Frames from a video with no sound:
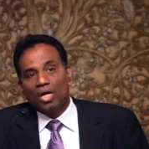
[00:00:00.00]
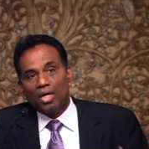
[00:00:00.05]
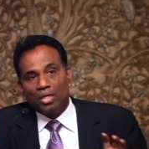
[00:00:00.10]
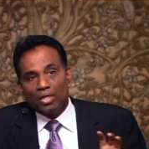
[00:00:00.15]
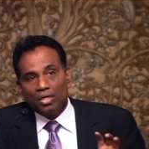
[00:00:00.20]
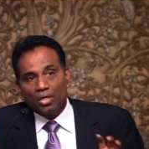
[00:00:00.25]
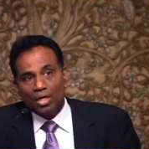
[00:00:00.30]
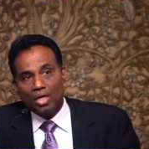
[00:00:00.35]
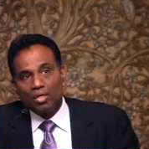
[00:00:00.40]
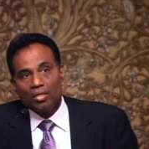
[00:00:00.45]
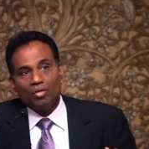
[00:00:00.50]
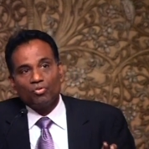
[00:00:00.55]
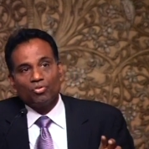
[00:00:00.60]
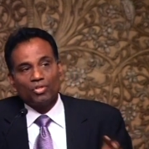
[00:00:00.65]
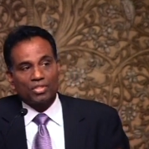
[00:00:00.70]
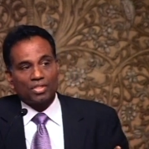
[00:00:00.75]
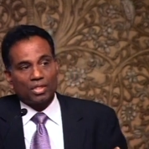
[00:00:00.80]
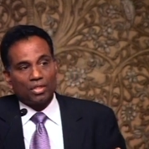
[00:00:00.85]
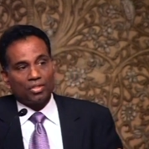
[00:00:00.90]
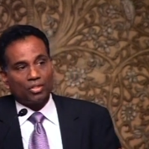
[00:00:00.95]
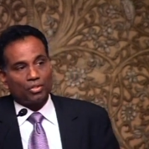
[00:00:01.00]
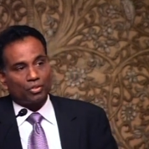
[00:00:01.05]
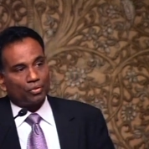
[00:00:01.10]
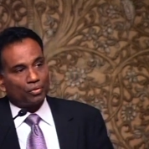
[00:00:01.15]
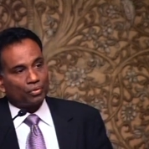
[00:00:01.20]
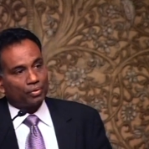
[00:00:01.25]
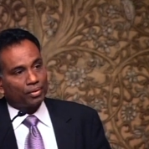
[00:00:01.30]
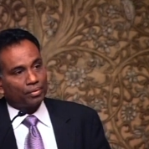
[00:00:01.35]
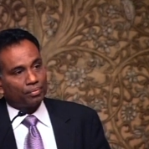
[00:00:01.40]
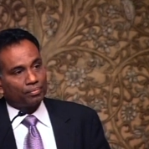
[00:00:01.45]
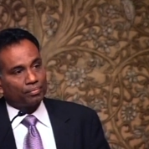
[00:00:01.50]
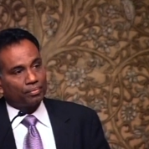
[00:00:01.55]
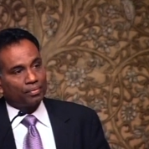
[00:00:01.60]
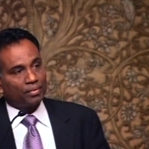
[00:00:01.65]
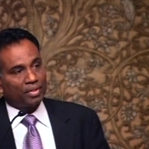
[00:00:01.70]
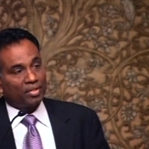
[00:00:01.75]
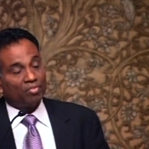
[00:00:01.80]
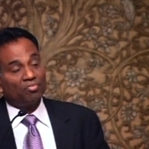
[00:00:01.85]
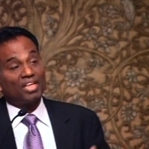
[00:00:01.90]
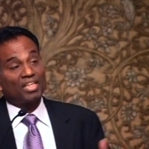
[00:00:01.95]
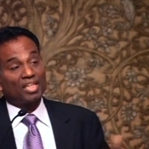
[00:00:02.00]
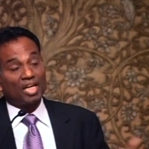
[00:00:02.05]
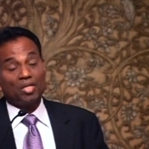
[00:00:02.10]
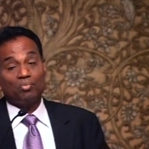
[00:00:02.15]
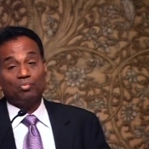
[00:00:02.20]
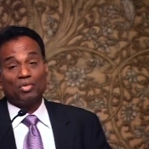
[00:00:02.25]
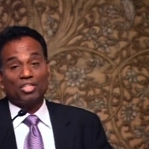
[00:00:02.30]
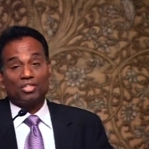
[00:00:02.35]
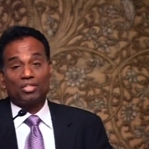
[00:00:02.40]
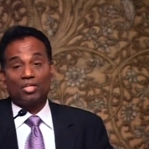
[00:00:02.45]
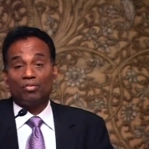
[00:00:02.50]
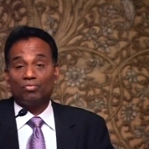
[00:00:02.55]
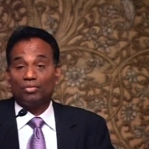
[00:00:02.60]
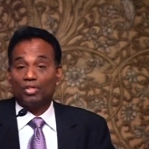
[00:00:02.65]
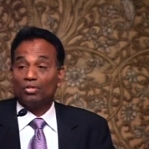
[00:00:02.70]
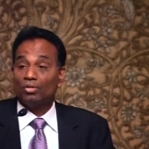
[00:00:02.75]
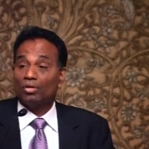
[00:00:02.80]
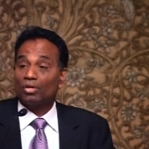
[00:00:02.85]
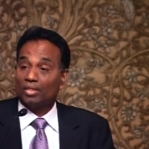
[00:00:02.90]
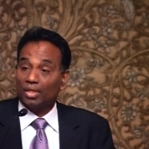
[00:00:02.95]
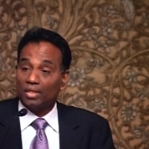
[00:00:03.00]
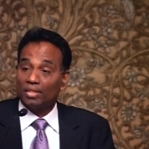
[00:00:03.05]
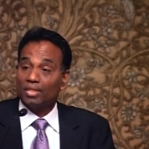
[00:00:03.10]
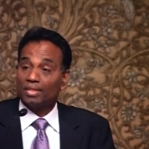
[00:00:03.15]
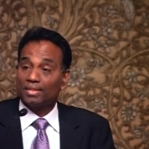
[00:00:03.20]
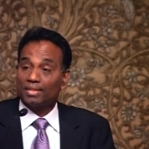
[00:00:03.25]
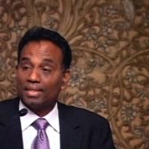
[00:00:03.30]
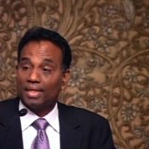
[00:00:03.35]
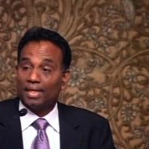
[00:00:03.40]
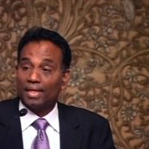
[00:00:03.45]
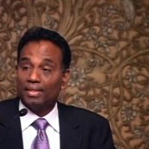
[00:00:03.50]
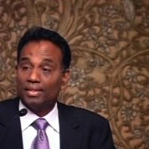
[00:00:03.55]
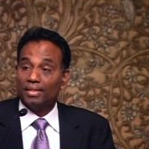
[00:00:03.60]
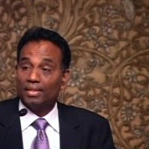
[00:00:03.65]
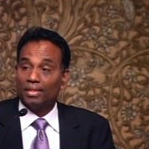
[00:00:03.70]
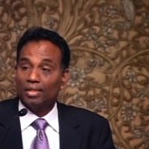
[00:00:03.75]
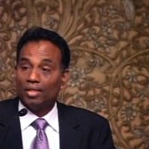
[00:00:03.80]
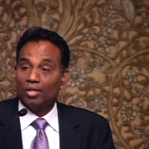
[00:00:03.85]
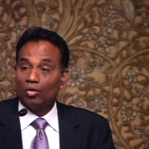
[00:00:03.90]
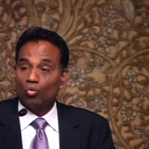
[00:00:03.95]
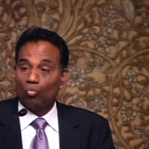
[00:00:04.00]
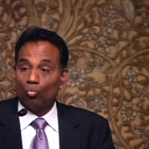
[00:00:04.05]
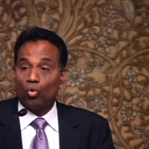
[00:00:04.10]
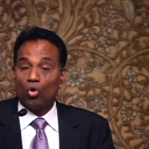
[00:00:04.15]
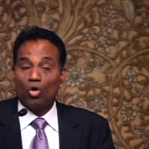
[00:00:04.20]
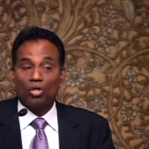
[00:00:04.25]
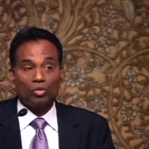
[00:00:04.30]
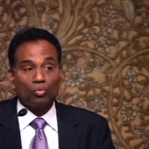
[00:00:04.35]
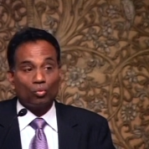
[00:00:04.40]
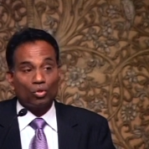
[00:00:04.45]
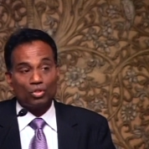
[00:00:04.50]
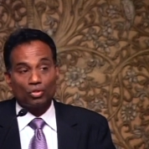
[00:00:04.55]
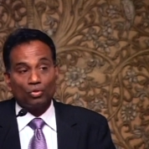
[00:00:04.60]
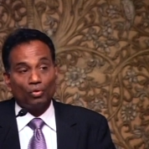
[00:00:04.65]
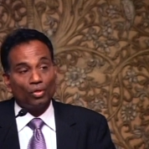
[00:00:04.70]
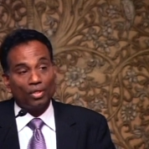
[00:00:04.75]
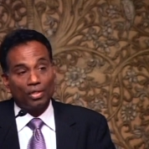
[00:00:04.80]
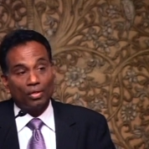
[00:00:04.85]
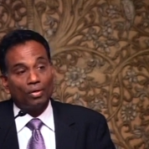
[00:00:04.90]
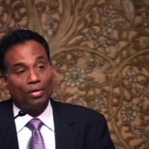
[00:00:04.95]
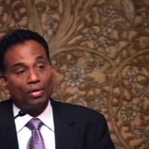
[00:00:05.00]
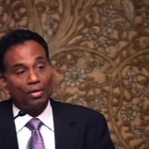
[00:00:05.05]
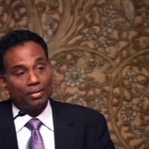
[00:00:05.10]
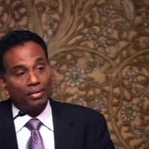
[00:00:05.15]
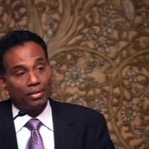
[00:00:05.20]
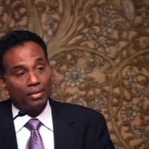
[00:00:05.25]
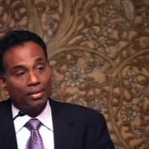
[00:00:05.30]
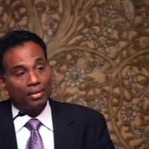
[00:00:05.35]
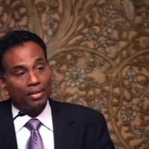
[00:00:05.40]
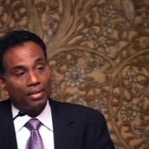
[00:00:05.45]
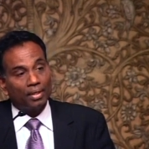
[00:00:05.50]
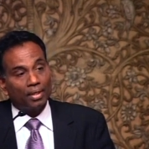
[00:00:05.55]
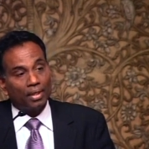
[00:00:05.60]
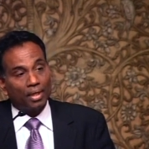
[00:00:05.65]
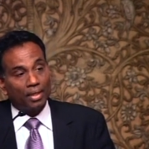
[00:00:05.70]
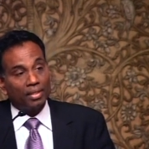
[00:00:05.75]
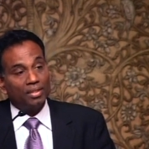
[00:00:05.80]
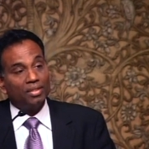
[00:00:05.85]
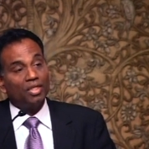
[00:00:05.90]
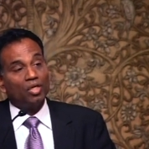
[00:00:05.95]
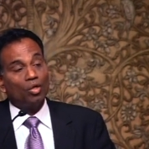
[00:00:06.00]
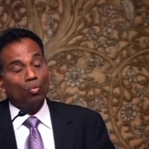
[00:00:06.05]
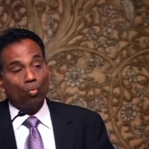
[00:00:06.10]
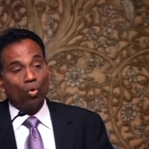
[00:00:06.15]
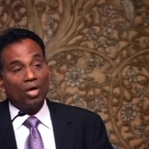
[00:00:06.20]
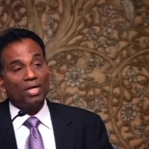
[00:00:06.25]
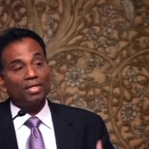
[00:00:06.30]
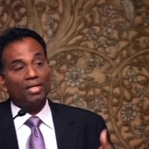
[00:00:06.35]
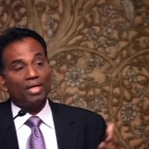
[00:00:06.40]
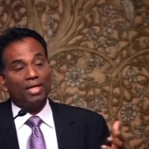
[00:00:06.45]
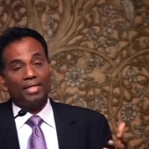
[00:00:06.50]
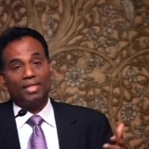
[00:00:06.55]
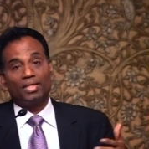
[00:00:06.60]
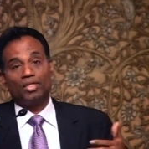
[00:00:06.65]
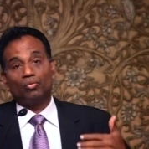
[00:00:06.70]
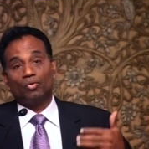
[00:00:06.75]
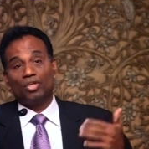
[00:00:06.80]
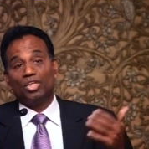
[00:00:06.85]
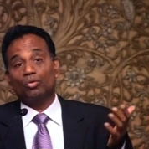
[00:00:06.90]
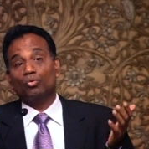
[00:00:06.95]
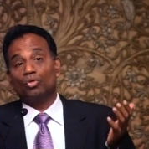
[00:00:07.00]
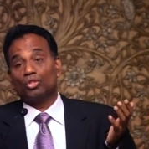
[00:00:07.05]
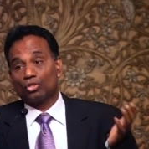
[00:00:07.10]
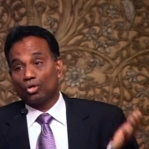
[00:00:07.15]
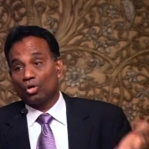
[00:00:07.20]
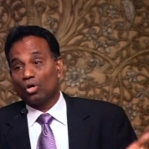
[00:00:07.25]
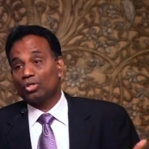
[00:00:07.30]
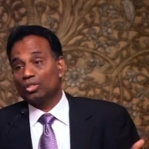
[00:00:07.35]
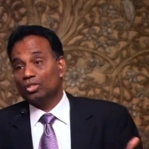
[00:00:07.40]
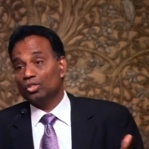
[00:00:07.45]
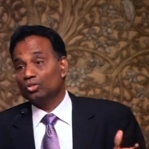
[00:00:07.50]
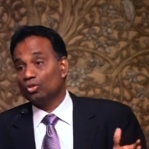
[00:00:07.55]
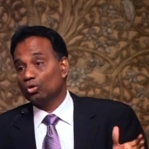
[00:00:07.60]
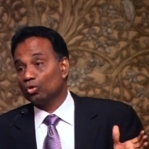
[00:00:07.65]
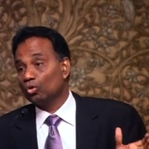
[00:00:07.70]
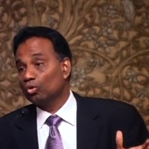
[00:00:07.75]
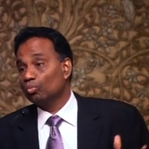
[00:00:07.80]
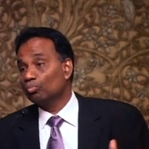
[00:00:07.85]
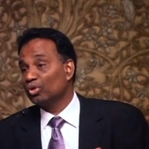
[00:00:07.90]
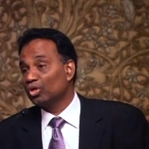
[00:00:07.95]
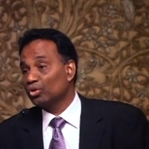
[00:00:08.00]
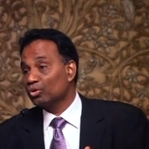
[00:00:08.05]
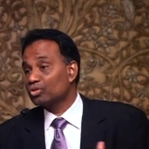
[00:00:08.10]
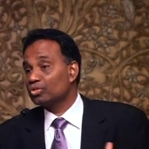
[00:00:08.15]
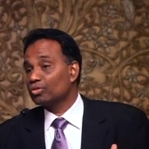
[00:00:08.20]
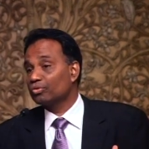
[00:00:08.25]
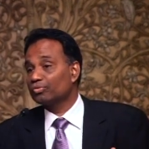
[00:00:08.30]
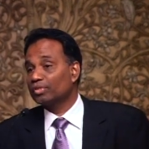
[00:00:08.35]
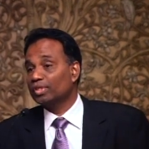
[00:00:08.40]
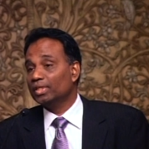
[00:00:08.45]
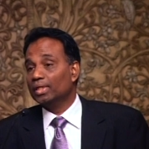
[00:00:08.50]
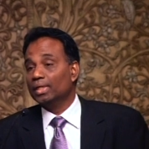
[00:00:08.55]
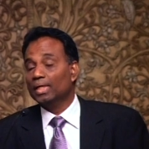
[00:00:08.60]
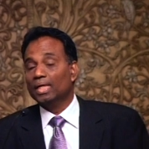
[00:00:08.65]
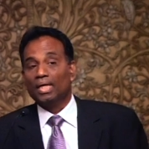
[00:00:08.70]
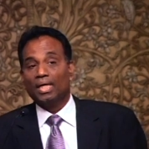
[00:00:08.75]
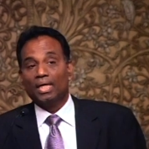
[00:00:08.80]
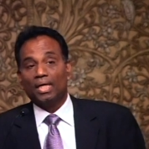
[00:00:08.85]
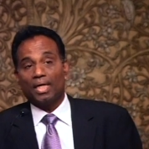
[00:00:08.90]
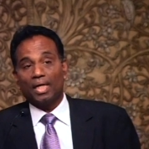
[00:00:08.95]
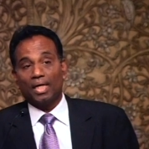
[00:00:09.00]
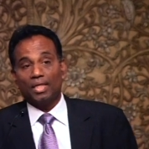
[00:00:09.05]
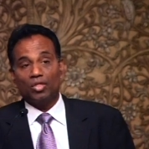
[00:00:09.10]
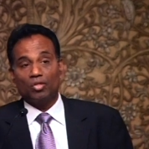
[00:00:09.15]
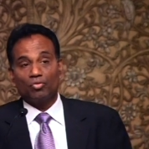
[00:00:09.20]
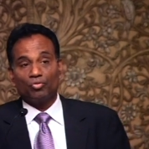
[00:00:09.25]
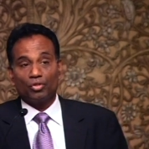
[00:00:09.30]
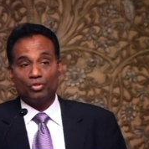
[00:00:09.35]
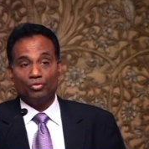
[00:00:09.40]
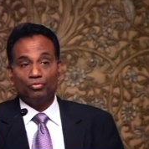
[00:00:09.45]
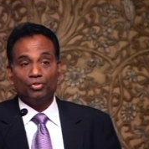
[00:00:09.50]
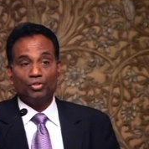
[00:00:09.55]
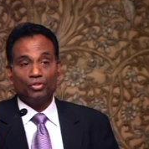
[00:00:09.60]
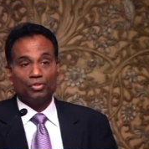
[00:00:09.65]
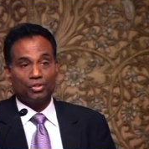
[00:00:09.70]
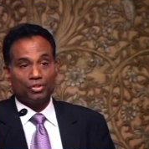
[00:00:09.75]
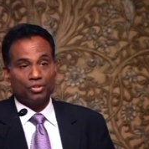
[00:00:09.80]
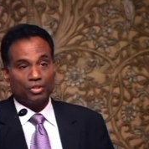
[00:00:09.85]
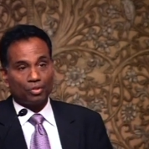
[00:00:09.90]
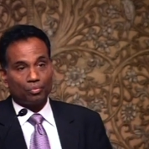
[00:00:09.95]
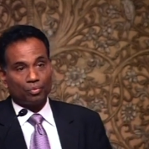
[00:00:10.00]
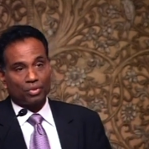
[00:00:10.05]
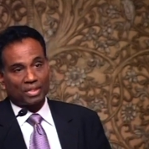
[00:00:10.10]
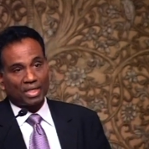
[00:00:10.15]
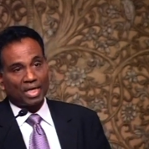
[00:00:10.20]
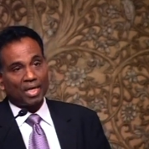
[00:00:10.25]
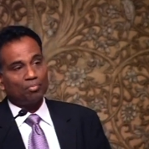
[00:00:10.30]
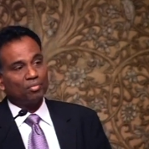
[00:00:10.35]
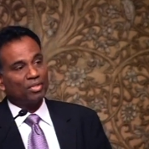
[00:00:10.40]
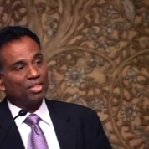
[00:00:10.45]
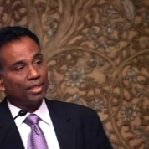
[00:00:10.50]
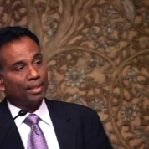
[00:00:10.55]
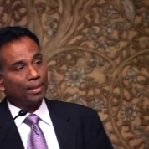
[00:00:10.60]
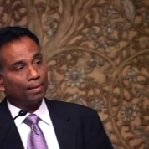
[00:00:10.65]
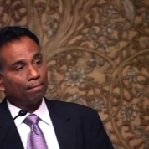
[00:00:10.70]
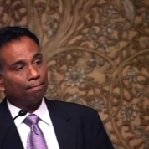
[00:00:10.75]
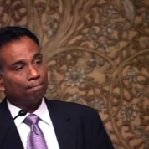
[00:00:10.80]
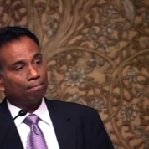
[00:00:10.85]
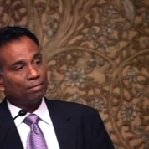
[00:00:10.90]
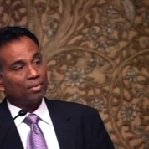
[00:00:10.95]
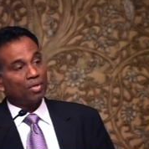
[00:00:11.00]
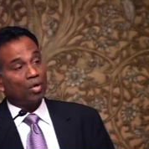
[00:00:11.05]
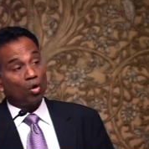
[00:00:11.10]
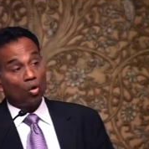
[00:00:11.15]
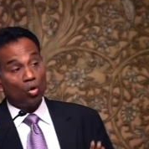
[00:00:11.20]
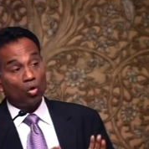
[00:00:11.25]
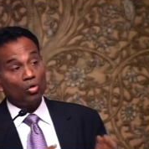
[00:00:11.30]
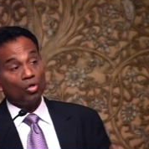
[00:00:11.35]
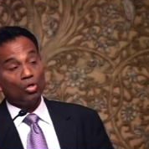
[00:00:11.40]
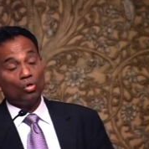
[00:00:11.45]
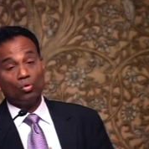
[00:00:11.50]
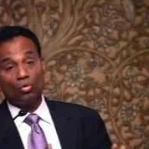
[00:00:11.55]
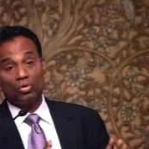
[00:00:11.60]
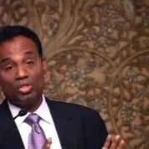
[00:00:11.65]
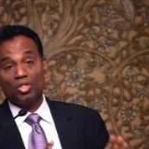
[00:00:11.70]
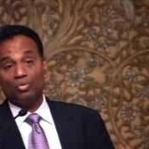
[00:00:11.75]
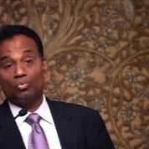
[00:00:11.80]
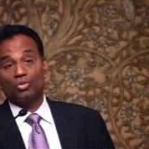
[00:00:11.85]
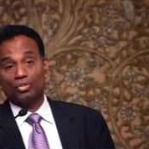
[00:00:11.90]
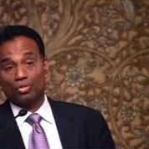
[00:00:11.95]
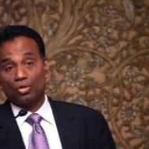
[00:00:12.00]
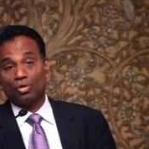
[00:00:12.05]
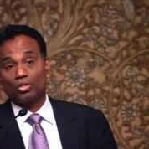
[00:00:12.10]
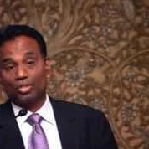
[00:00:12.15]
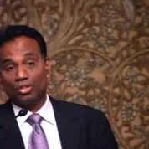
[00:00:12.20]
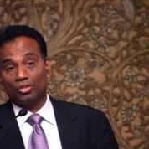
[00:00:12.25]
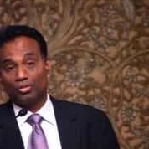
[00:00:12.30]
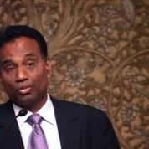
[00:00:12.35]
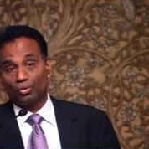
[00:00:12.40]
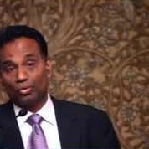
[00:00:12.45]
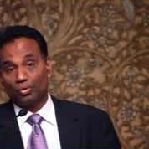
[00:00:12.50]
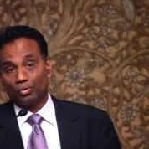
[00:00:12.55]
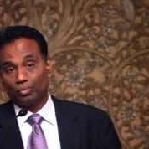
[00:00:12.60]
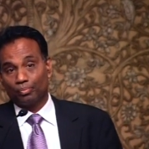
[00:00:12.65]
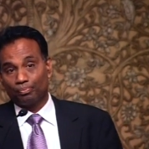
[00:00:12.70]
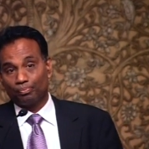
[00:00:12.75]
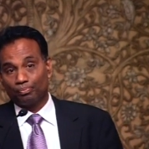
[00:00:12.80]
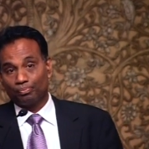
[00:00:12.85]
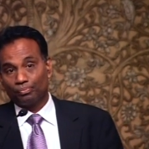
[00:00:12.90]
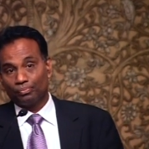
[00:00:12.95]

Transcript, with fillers: None of us understood. In fact, I myself did not understand what was going on until one night when he was locked in the room because of the kind of confusion that was happening. All alone, he was locked in the room.